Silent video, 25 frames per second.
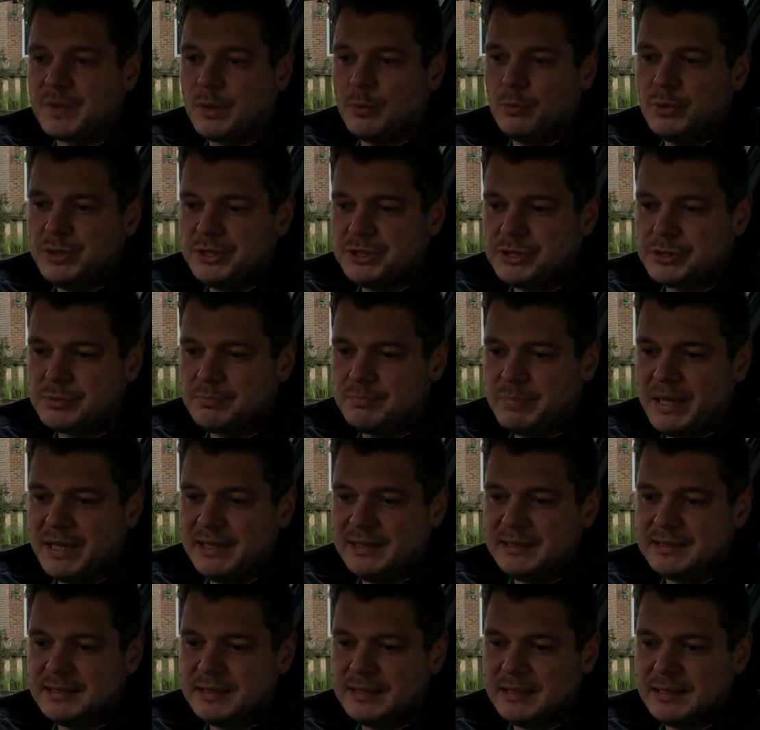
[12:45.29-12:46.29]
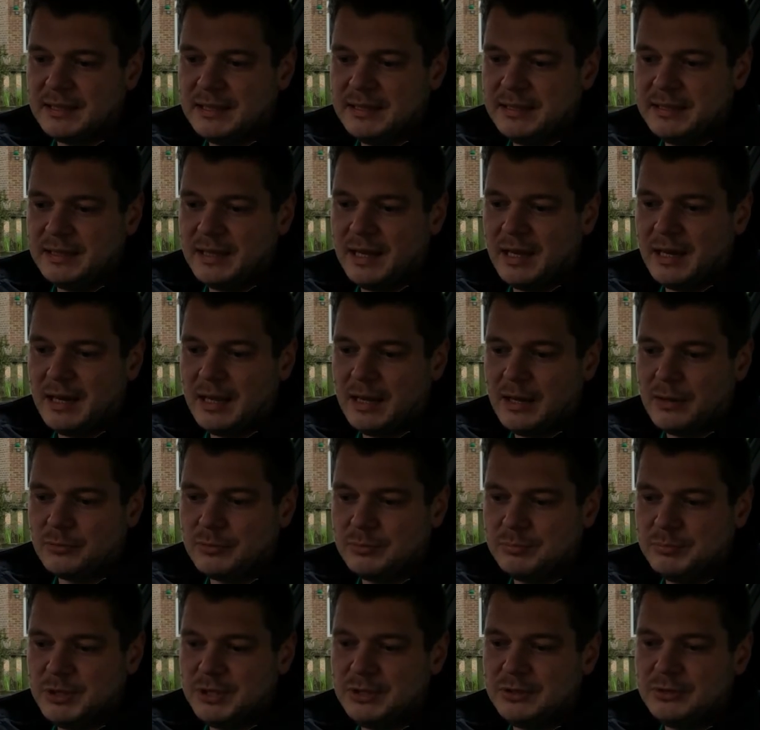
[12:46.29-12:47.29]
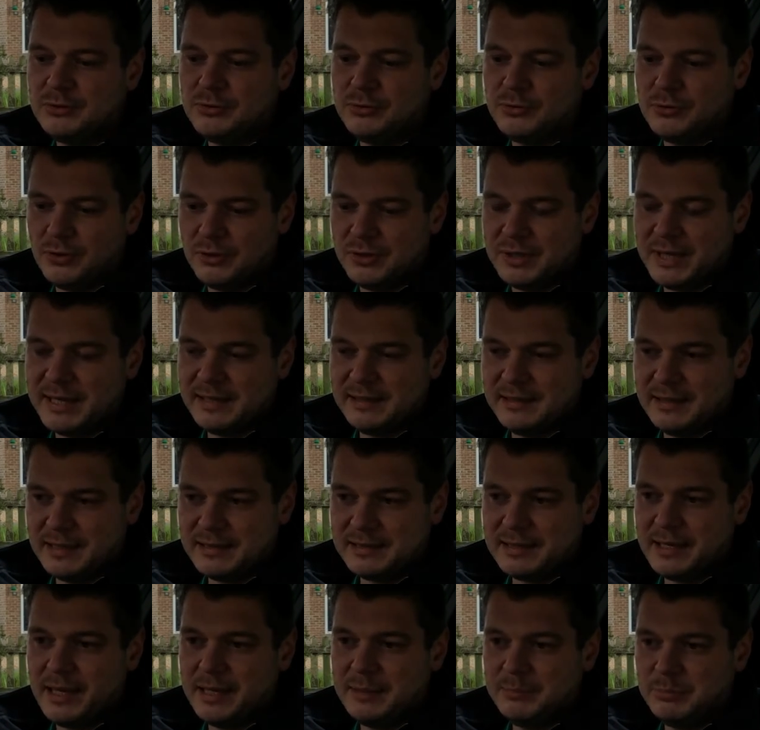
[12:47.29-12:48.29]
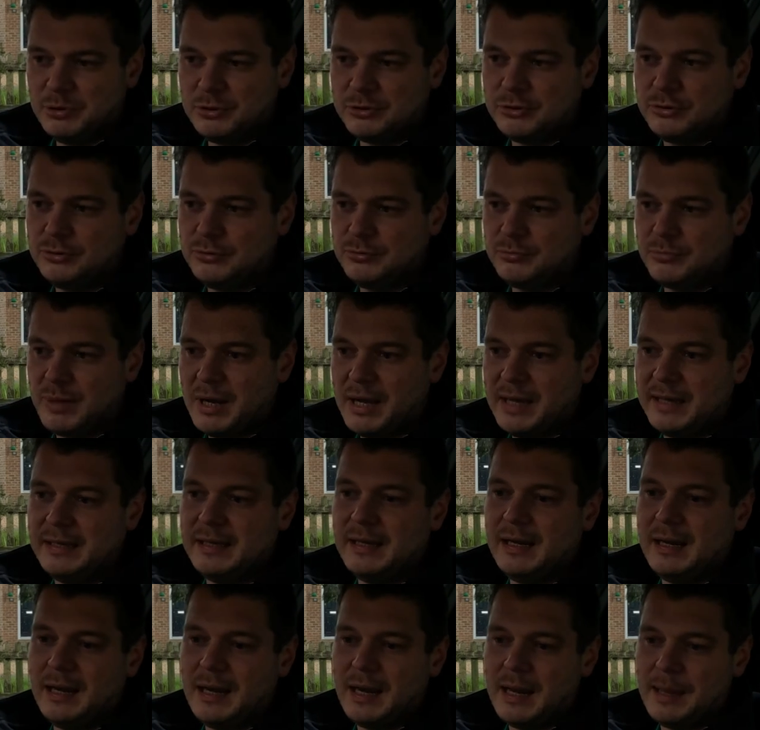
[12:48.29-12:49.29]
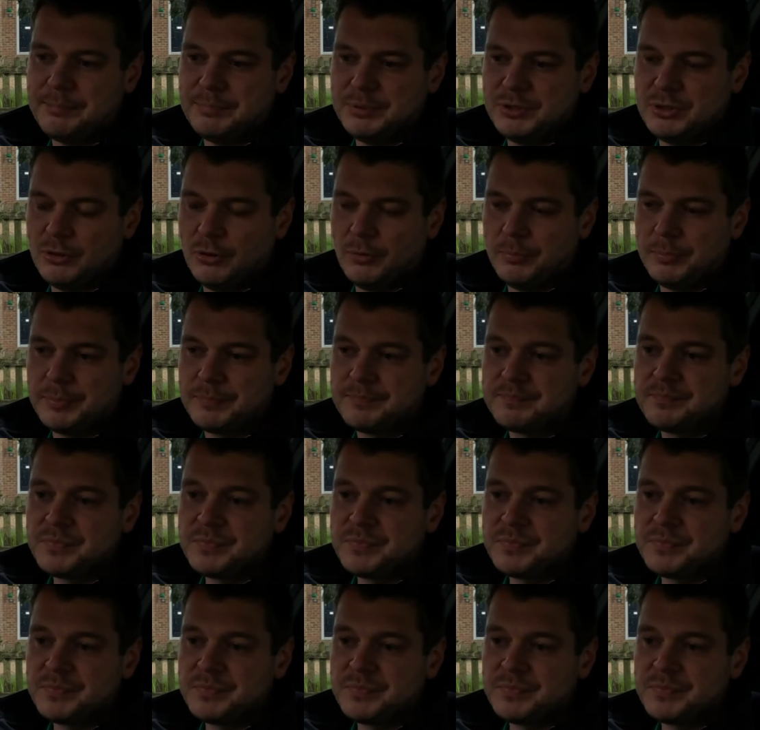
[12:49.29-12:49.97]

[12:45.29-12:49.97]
which basically allowed me to connect that cable to my laptop.